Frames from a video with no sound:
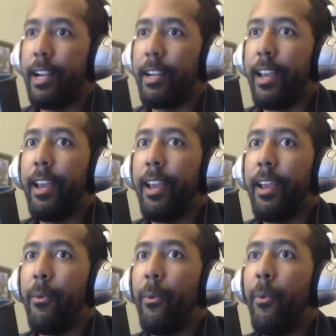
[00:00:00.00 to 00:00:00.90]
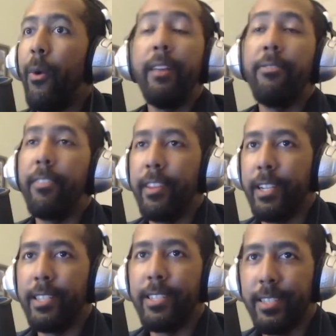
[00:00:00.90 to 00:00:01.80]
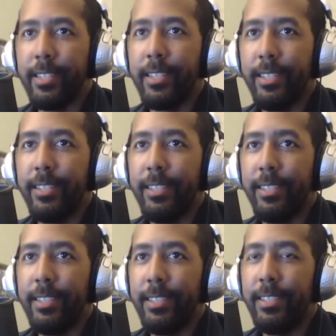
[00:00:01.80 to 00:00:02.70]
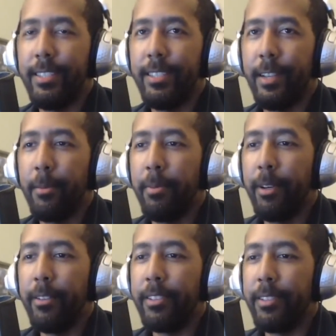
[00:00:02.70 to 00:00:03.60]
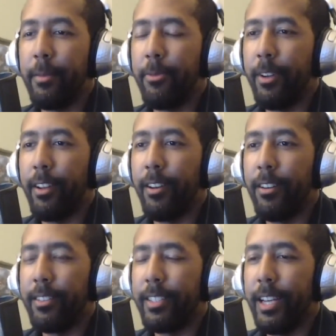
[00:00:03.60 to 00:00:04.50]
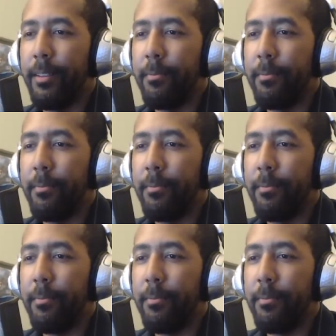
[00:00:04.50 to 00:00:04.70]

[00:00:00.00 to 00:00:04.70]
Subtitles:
can't wait for this. They've been building this up for a long time.